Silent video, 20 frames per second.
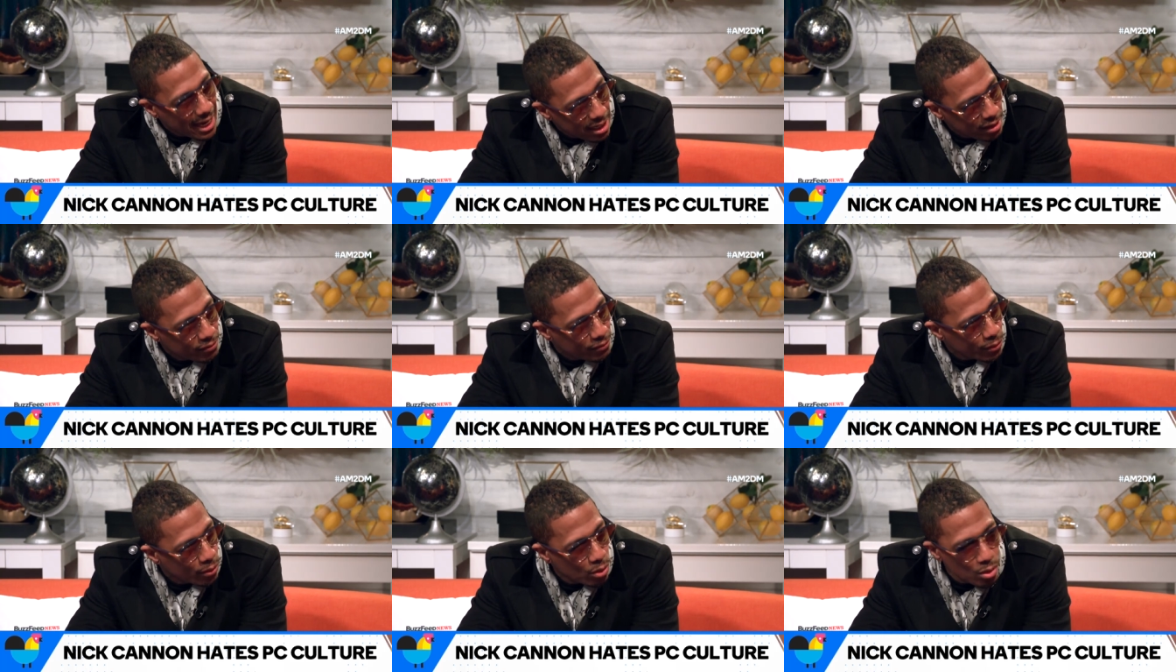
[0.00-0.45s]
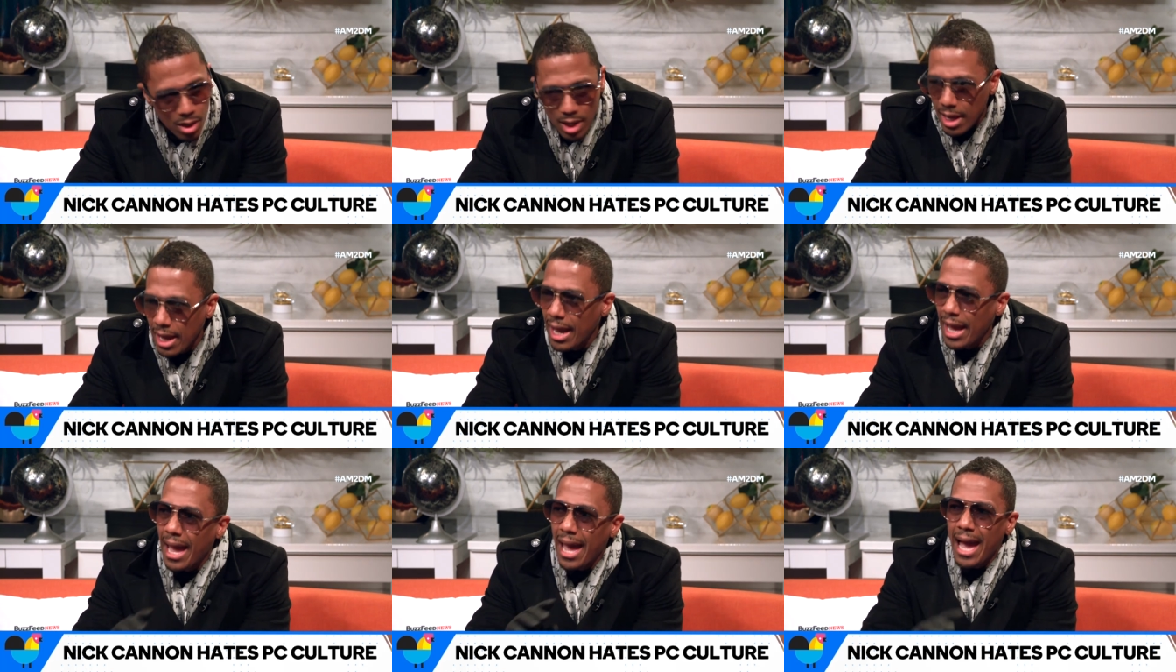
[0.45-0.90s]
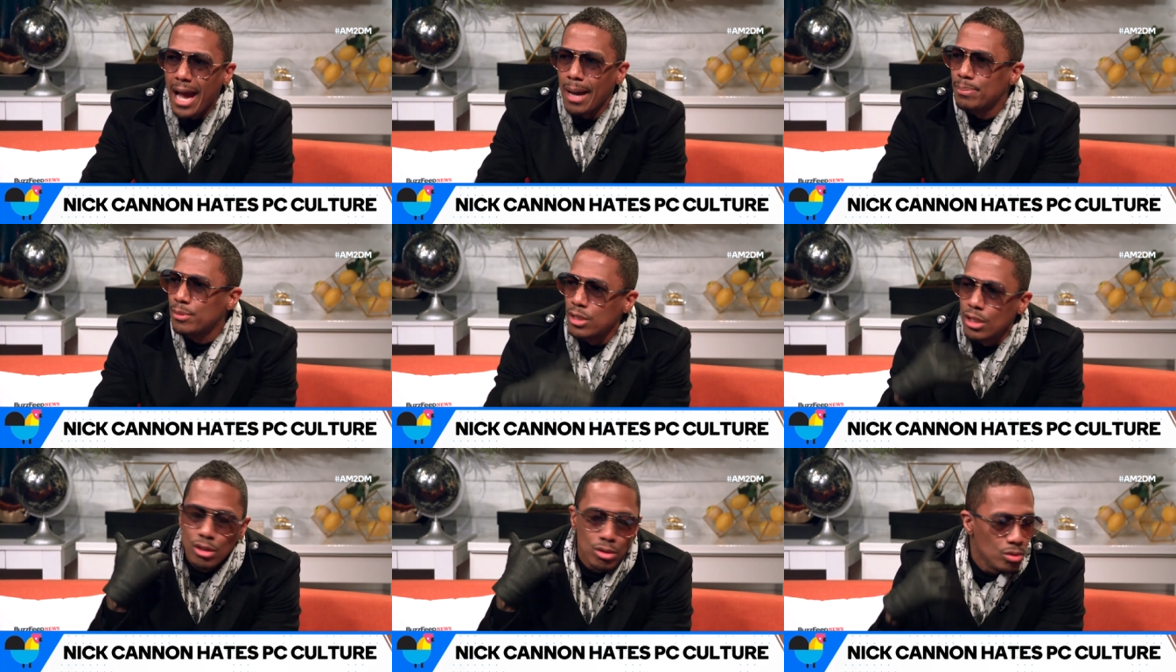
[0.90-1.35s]
hateful,
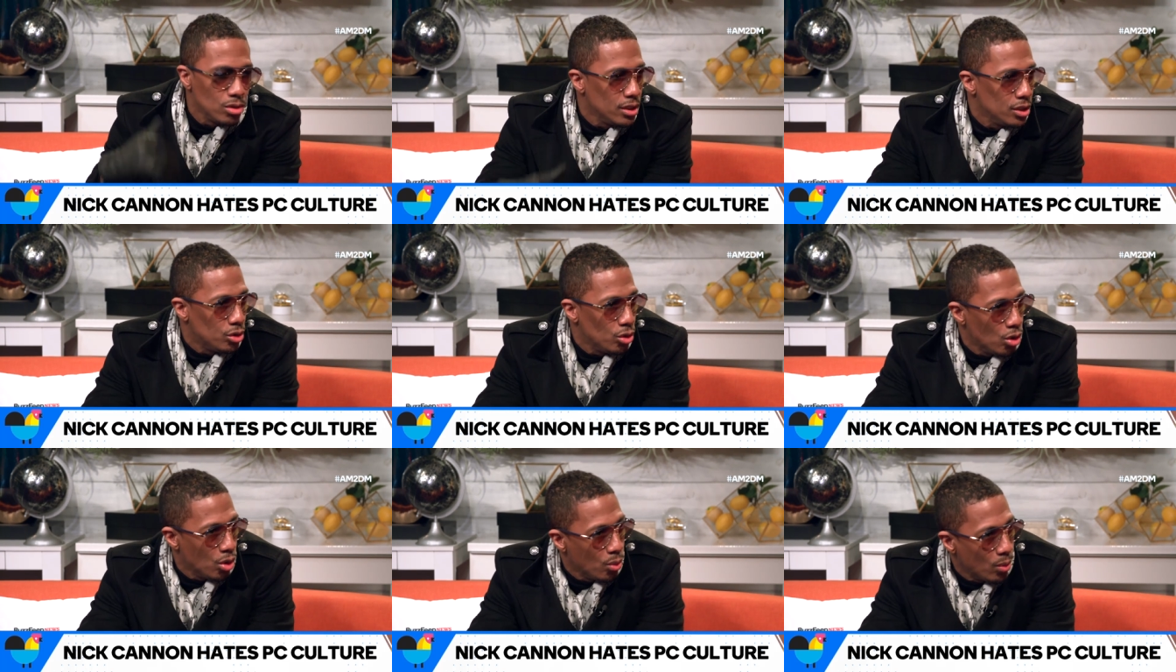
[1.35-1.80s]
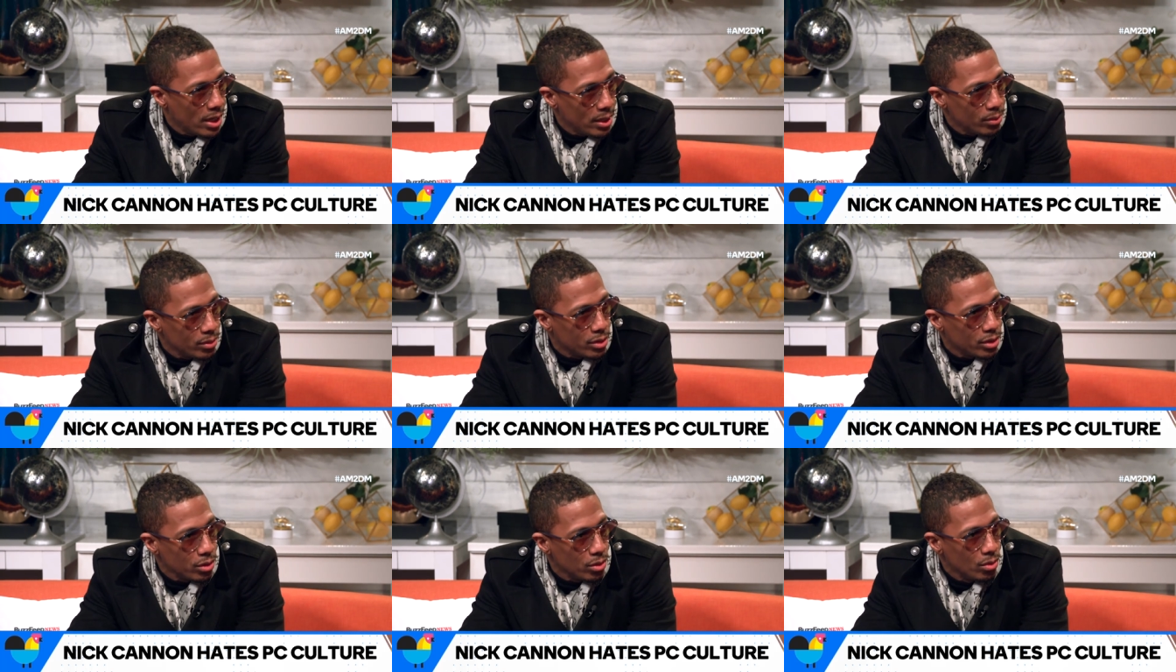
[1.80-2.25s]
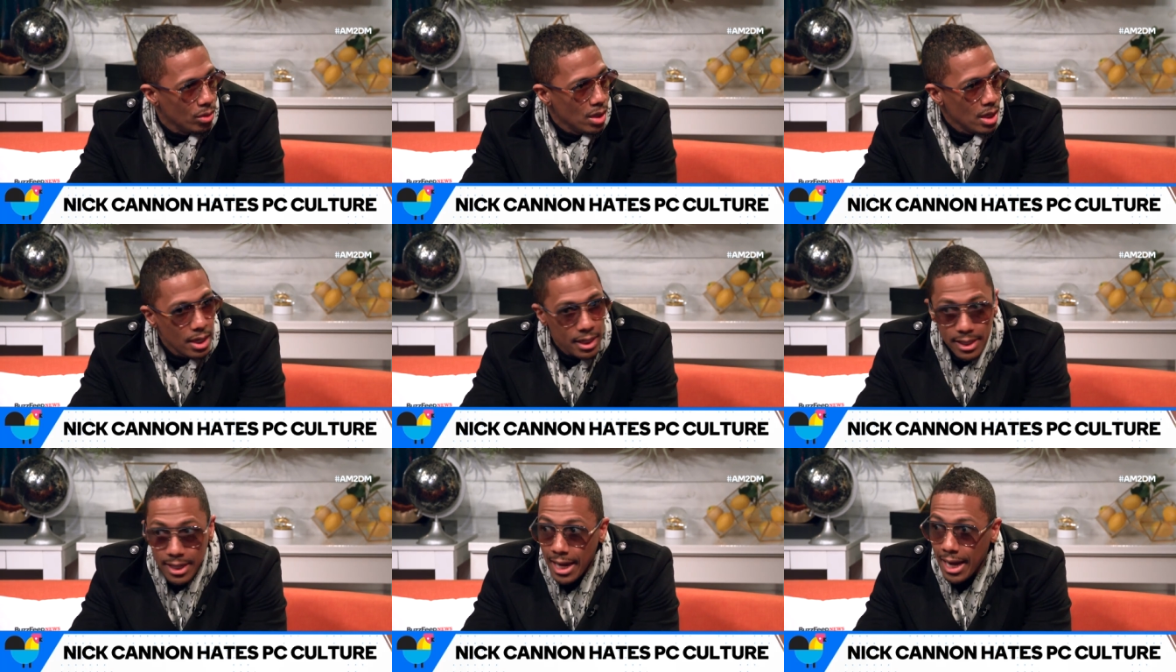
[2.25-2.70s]
absolutely do away mm-hmm. with you.
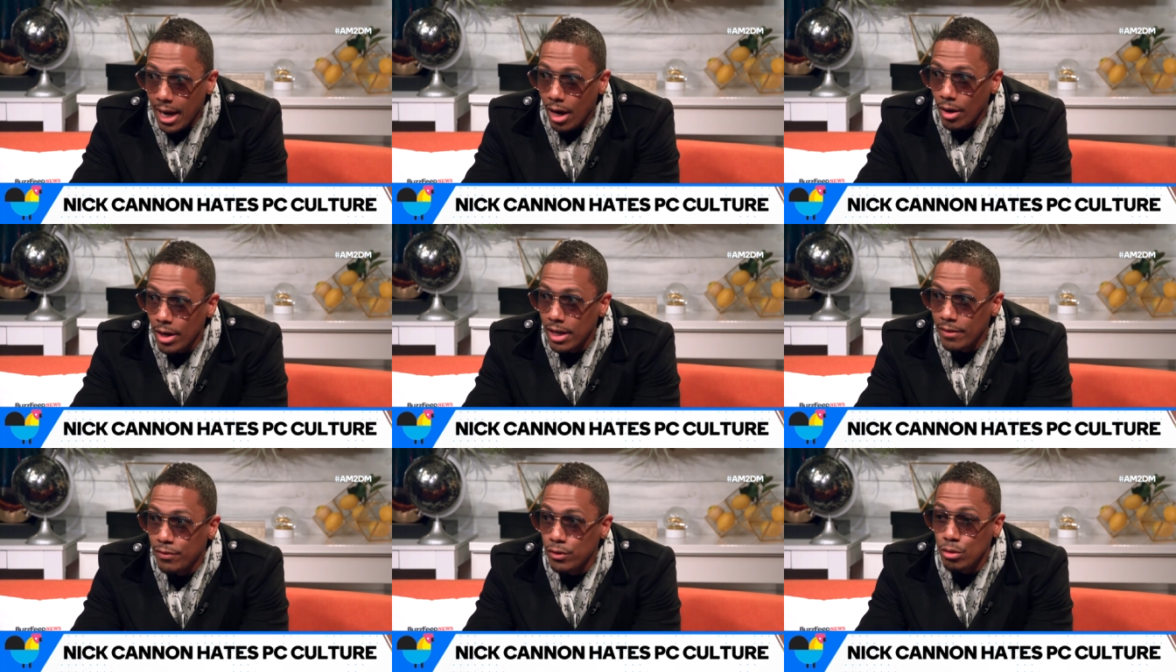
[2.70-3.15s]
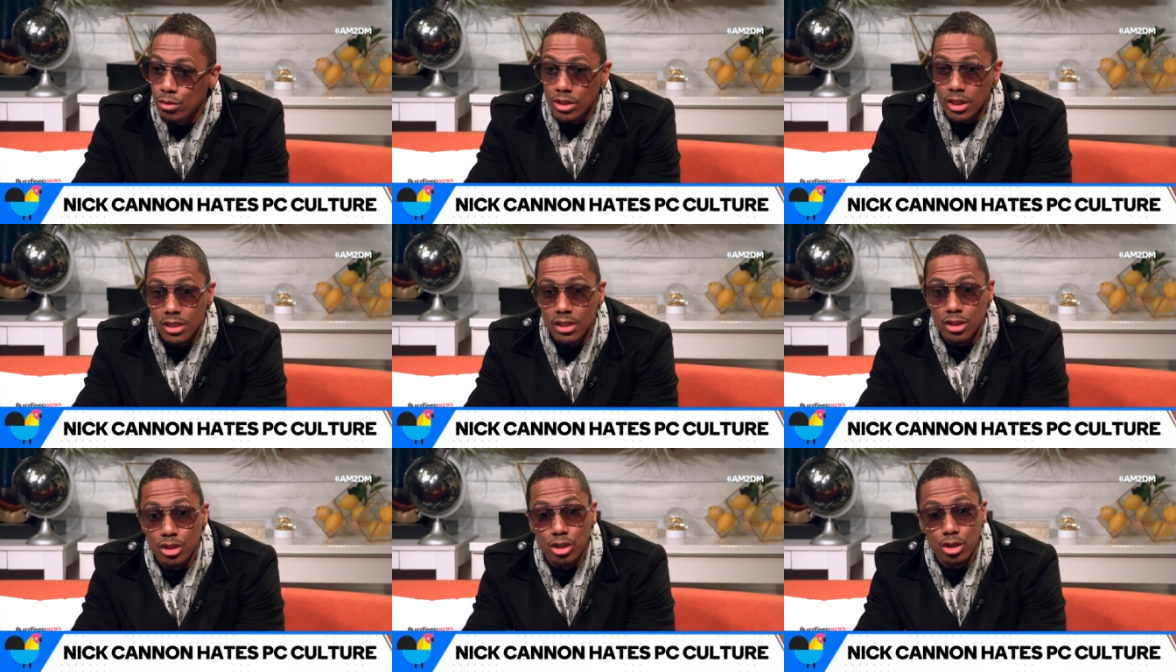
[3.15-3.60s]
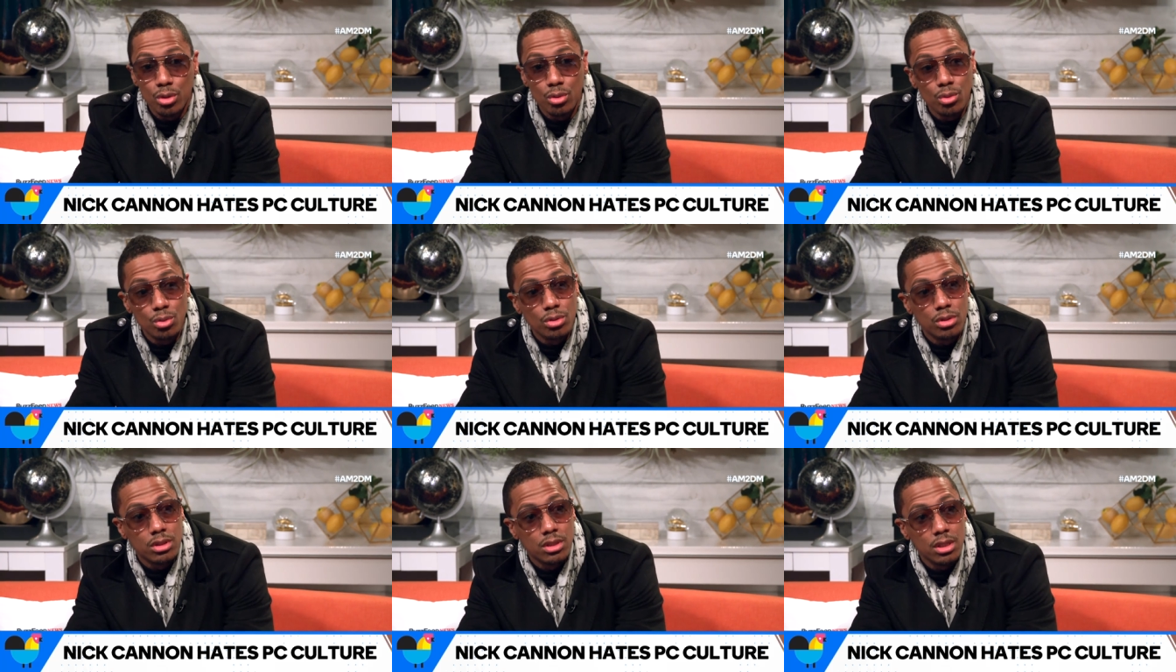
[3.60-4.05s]
Now, if you just
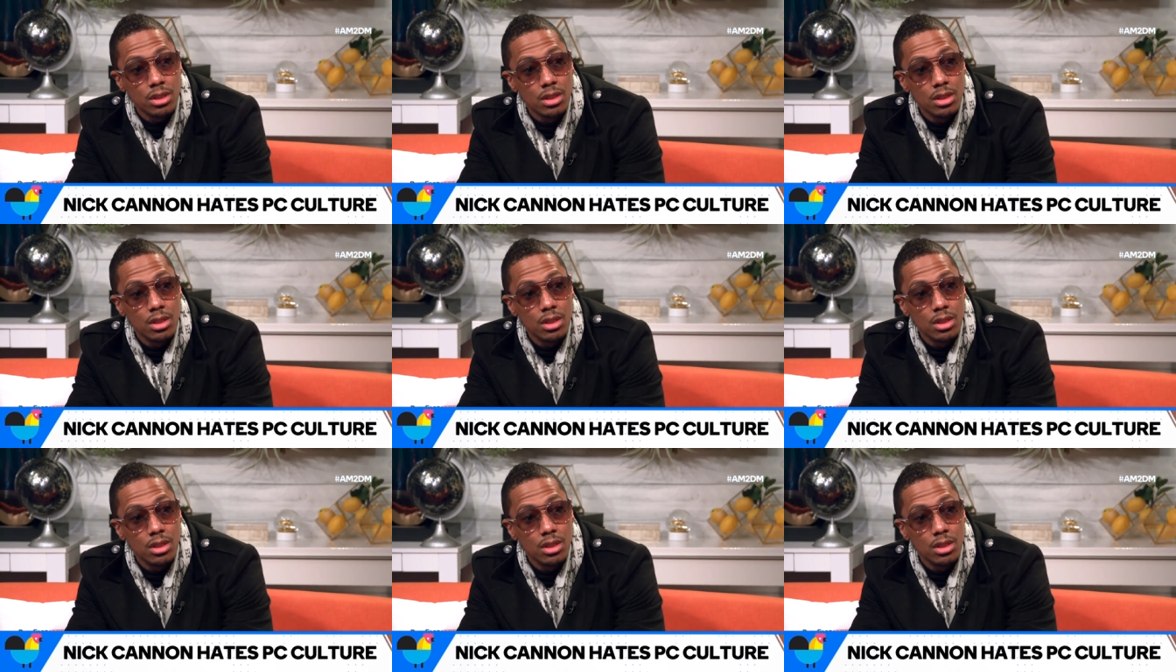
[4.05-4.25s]
choose